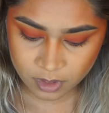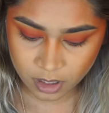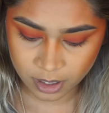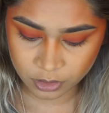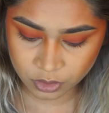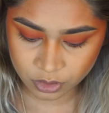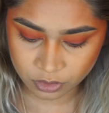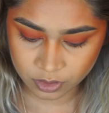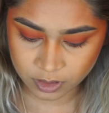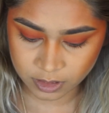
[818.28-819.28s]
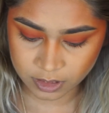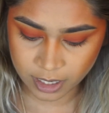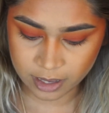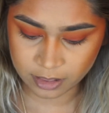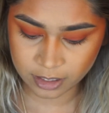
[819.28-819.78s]
I used to use this as
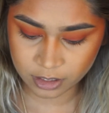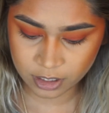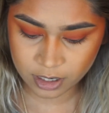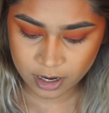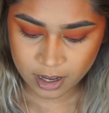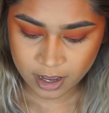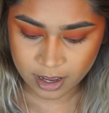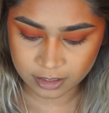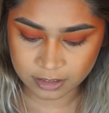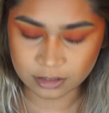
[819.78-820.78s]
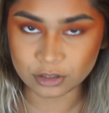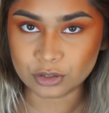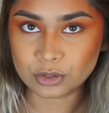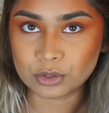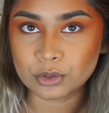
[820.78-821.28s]
highlighter as a
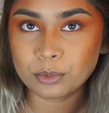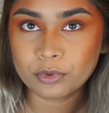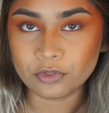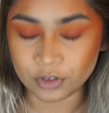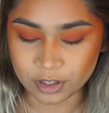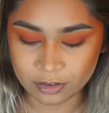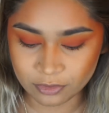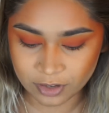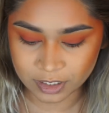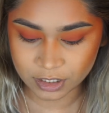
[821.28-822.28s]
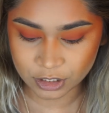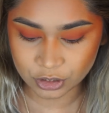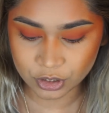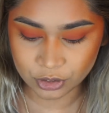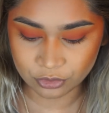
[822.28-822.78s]
dupe for the Fenty
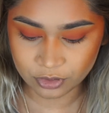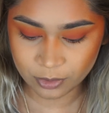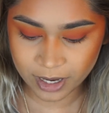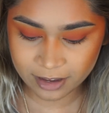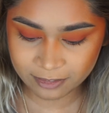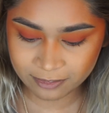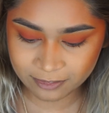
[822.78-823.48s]
Trophy Wife.